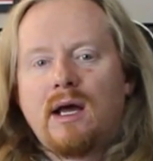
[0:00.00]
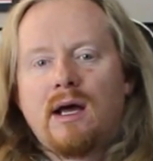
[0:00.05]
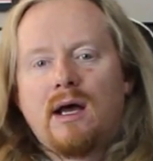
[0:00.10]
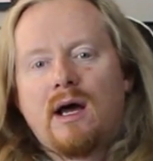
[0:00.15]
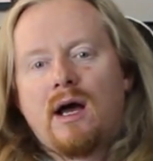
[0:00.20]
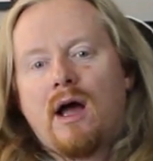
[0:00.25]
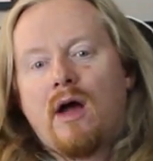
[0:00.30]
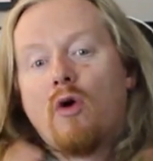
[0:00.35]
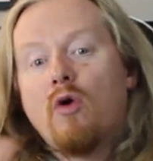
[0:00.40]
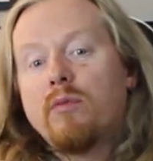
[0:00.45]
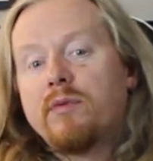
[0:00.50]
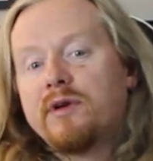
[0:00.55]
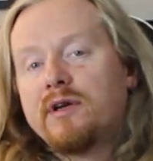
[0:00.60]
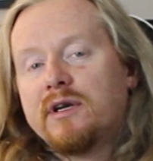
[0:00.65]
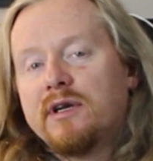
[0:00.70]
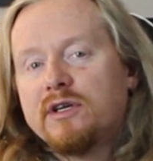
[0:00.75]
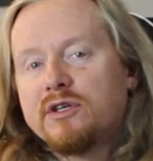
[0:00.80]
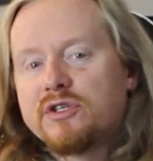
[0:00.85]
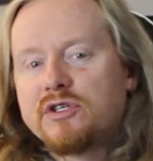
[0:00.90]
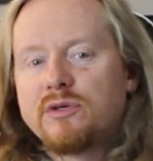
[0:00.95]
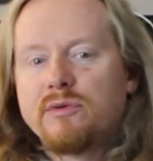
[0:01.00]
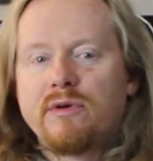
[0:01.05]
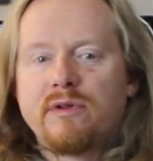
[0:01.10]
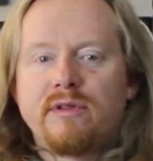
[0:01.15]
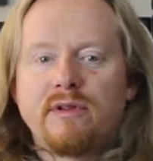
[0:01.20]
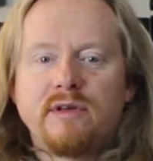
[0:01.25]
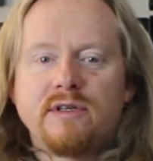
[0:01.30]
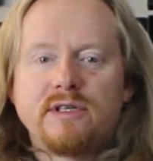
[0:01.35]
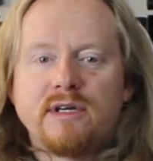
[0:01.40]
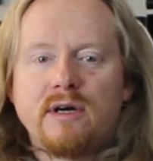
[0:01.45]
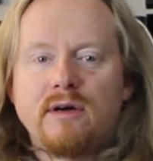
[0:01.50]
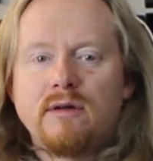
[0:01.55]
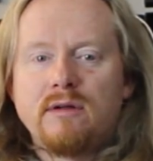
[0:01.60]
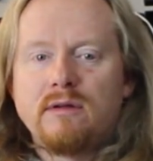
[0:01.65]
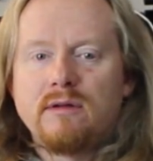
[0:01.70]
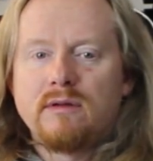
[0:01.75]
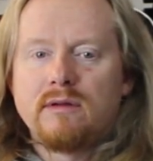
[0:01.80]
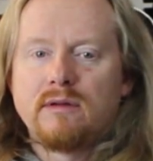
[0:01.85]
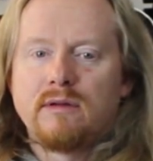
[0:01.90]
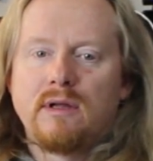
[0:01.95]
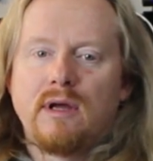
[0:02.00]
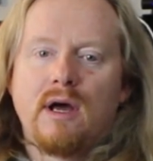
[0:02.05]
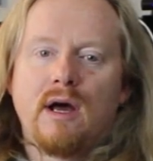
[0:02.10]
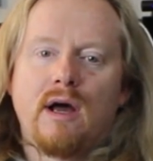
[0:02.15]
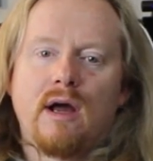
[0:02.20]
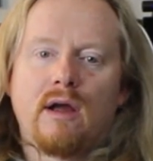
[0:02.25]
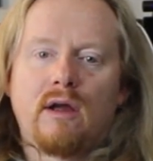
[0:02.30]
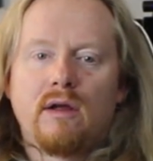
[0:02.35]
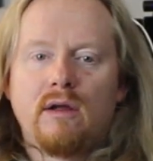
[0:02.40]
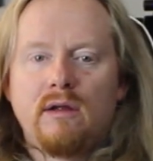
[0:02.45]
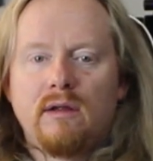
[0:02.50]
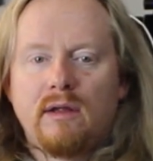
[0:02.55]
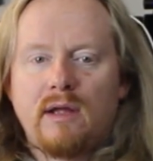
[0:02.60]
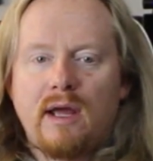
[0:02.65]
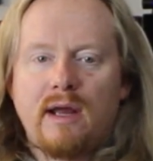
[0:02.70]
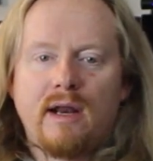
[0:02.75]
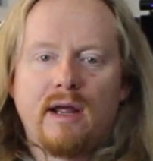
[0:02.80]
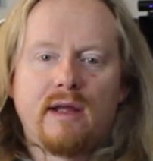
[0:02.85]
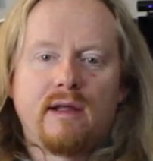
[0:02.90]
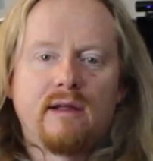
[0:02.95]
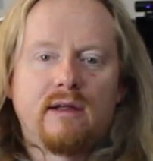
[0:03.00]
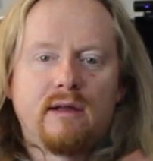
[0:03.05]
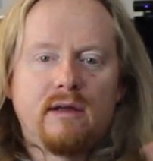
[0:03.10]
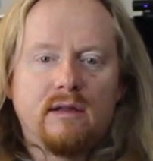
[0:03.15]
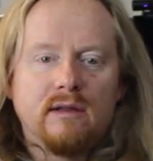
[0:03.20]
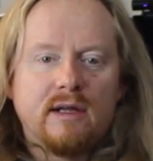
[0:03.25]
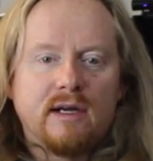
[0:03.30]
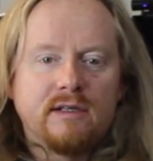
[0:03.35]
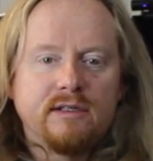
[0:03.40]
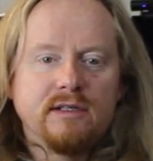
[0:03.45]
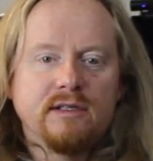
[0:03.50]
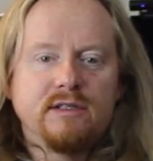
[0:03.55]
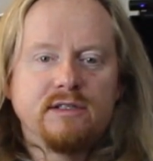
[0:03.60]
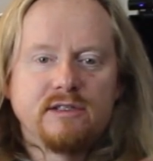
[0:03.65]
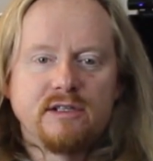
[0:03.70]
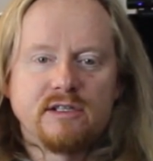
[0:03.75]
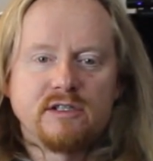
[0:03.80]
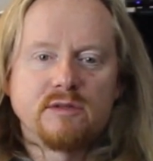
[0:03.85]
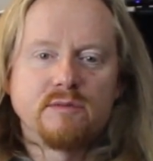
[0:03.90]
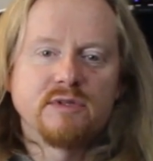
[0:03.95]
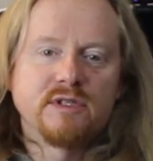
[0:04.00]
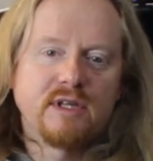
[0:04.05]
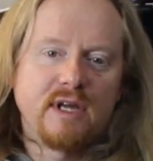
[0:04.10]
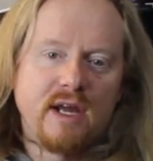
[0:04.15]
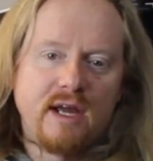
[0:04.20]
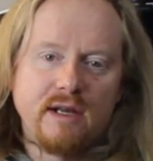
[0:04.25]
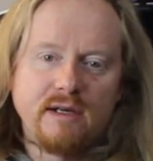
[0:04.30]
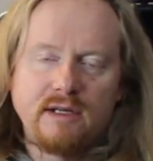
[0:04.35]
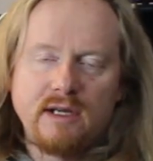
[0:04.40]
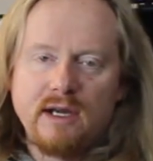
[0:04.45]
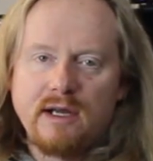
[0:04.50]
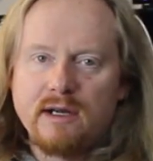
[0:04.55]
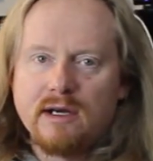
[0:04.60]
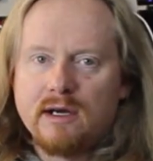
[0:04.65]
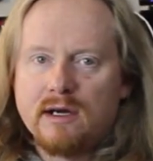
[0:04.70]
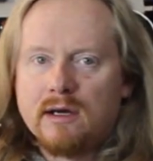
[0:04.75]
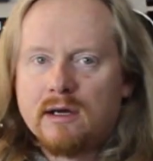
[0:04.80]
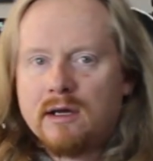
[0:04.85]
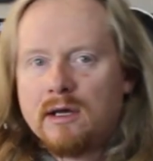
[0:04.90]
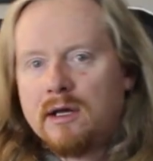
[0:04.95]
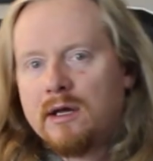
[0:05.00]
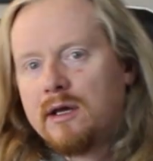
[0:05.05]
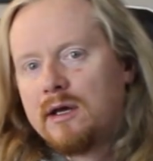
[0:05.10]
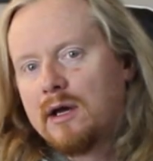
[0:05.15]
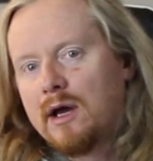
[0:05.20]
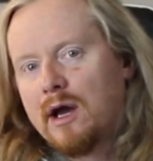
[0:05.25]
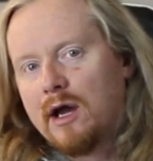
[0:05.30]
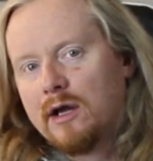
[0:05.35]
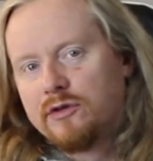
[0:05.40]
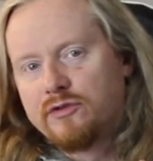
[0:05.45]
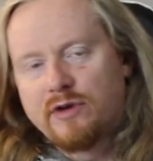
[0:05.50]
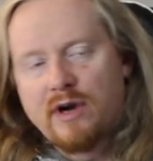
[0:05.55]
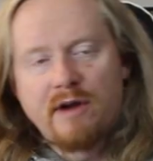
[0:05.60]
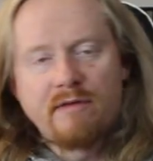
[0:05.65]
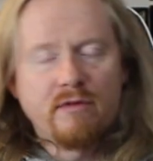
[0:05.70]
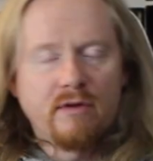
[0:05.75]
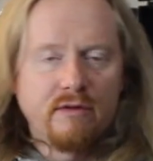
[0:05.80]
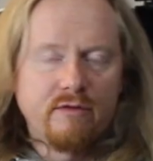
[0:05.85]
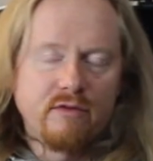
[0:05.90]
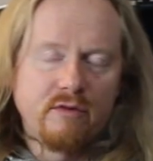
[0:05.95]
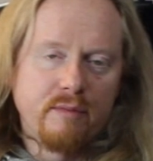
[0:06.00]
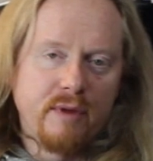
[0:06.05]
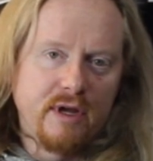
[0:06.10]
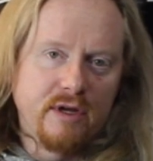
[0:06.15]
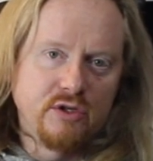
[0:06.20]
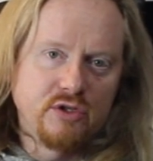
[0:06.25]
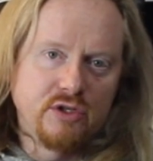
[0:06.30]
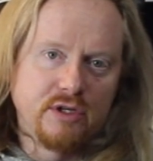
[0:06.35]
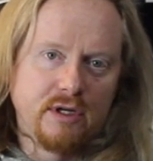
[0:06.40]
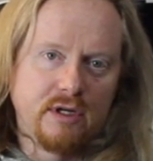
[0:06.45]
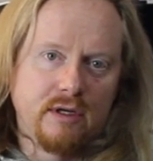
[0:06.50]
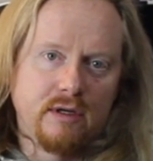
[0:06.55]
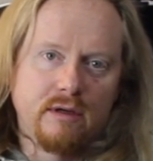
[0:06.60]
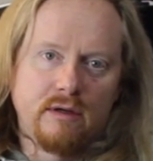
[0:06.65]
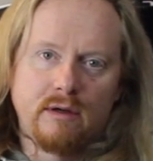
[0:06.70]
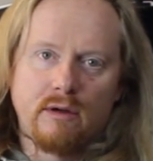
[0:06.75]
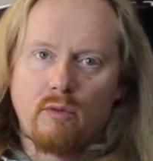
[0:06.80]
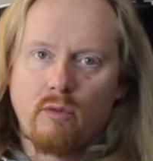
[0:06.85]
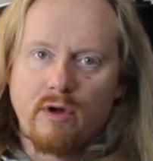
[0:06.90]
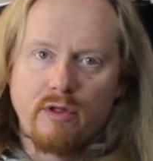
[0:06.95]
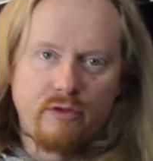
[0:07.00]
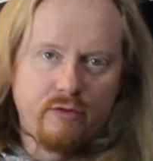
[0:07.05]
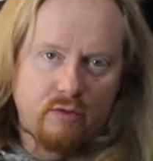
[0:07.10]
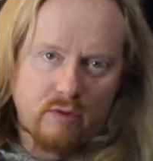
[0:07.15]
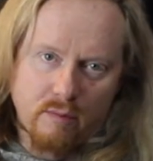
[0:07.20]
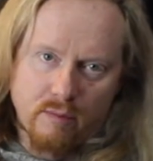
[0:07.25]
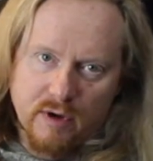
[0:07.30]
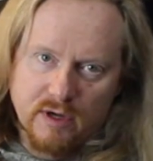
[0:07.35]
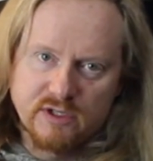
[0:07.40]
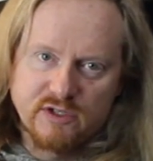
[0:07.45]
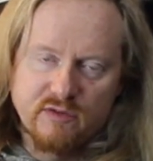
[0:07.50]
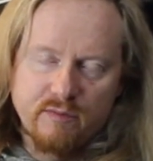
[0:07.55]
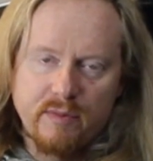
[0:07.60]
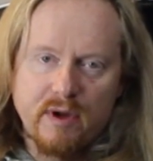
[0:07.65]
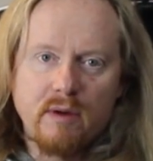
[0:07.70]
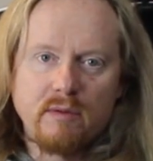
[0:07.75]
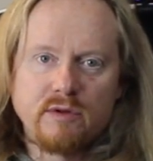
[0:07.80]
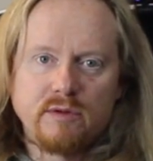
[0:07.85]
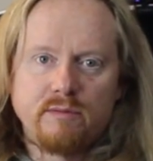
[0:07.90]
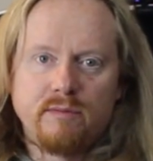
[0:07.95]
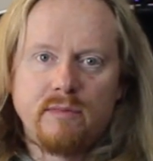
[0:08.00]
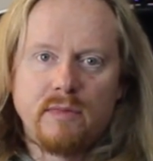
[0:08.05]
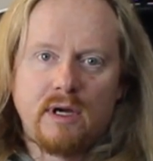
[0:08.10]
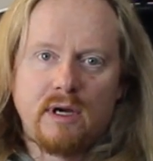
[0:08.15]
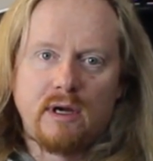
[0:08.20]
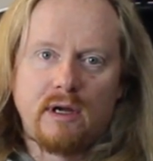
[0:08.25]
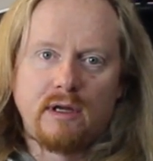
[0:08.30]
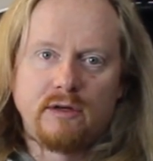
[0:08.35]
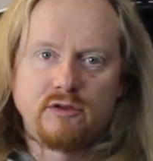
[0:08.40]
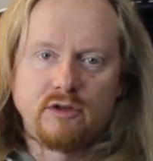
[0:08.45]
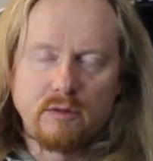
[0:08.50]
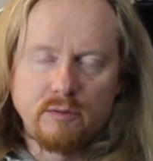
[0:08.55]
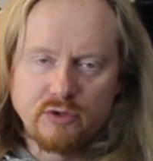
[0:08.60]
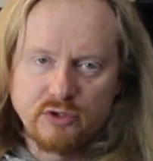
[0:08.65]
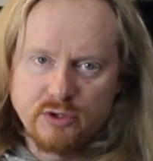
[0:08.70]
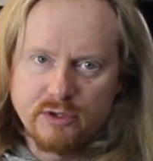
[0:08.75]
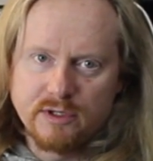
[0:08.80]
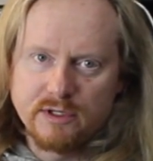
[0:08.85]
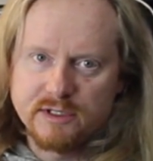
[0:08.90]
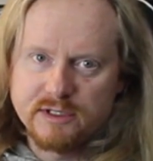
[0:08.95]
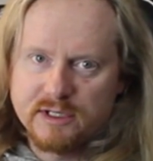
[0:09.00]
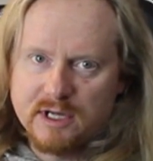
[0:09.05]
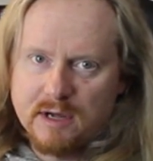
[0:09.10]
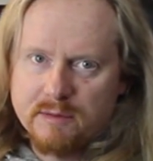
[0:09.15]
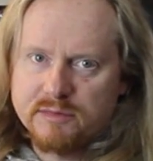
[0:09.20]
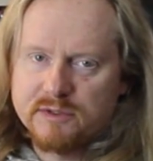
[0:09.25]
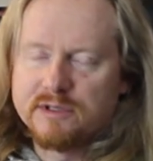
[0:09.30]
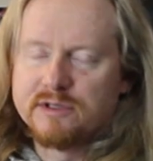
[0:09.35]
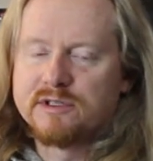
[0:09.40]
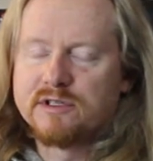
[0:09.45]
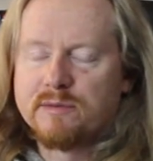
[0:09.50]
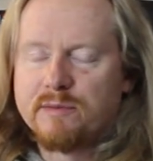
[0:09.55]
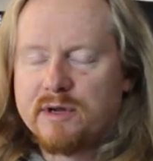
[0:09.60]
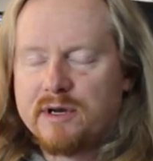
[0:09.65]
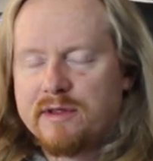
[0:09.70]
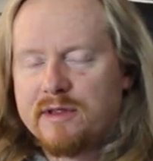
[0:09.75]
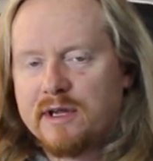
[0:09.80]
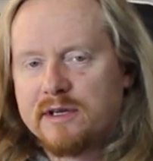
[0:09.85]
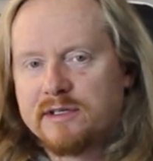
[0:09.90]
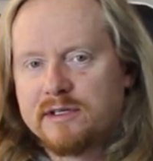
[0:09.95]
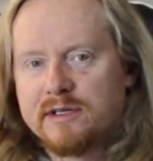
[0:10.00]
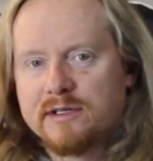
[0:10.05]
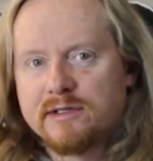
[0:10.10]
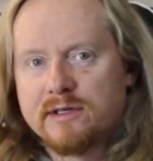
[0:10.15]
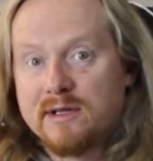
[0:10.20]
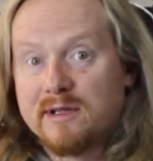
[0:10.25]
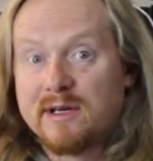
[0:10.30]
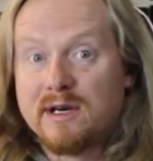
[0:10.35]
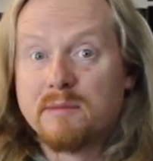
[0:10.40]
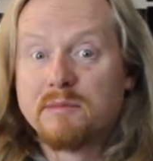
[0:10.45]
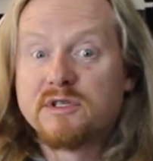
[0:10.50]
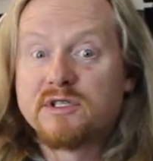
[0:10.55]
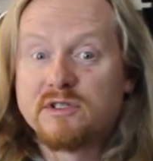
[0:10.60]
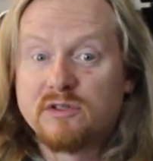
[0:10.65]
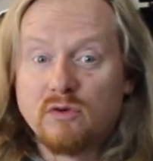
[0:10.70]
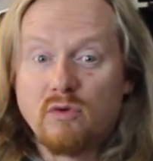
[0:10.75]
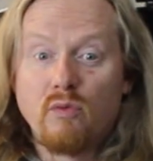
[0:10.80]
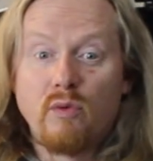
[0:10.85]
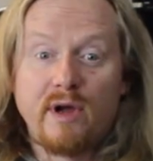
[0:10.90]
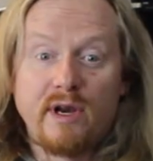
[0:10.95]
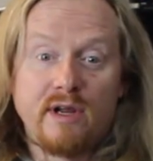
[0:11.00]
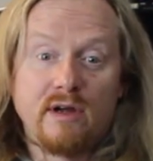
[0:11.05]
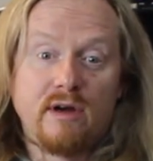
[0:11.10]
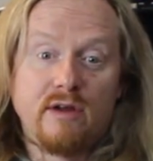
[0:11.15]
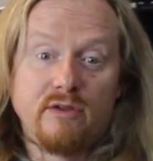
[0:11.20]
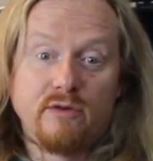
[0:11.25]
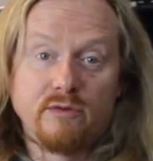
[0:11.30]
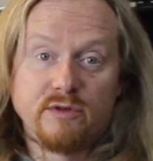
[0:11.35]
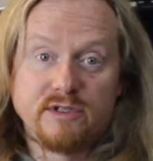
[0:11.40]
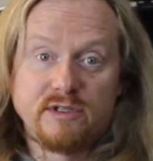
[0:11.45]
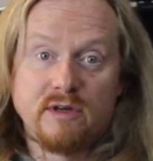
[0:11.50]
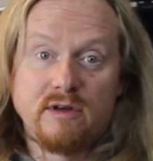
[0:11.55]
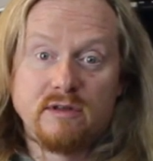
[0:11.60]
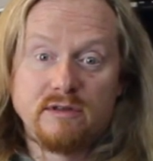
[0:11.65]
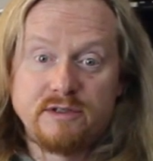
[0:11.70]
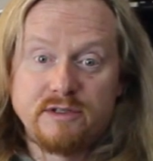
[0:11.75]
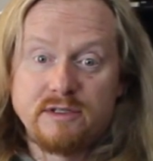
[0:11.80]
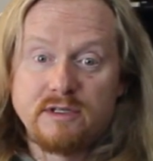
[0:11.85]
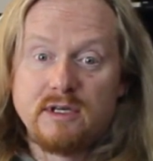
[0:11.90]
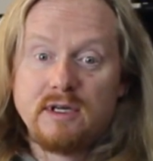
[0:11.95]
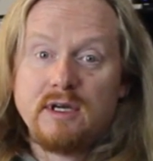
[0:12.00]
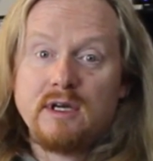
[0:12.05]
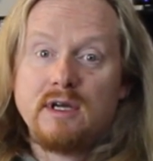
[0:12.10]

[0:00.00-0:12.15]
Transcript: I opened an issue with Intel, and I collected system scan data, driver information, went through a bunch of troubleshooting steps and submitted that to Intel, and I'm still waiting on the results.